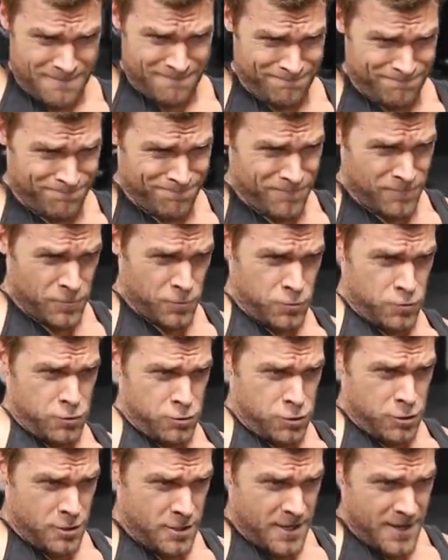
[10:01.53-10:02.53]
Like Hudson was
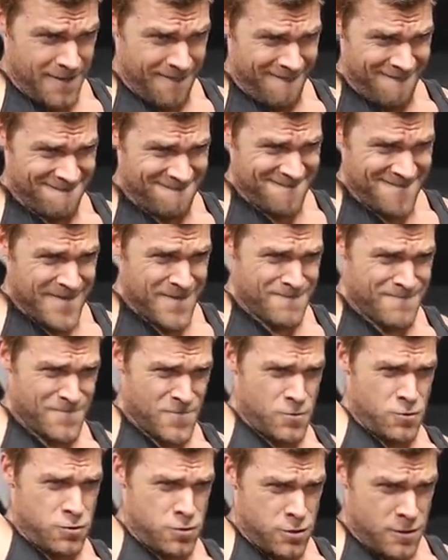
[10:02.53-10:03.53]
saying,
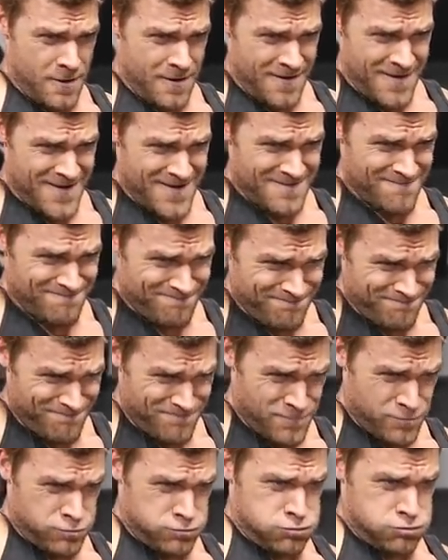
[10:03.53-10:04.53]
weaker side
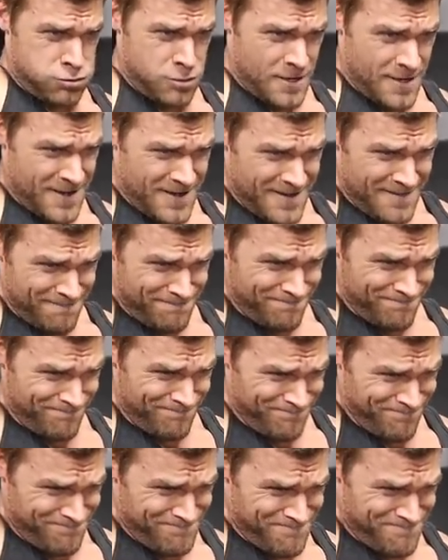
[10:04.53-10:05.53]
first, go back to your dominant
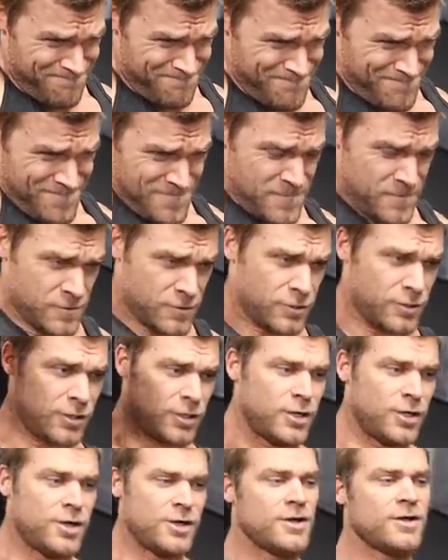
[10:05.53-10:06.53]
side, then
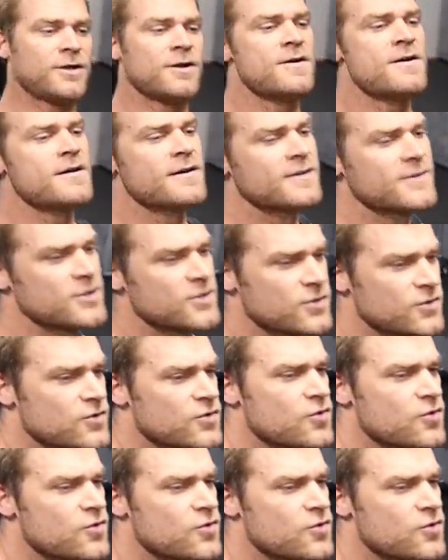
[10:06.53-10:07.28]
finish up a few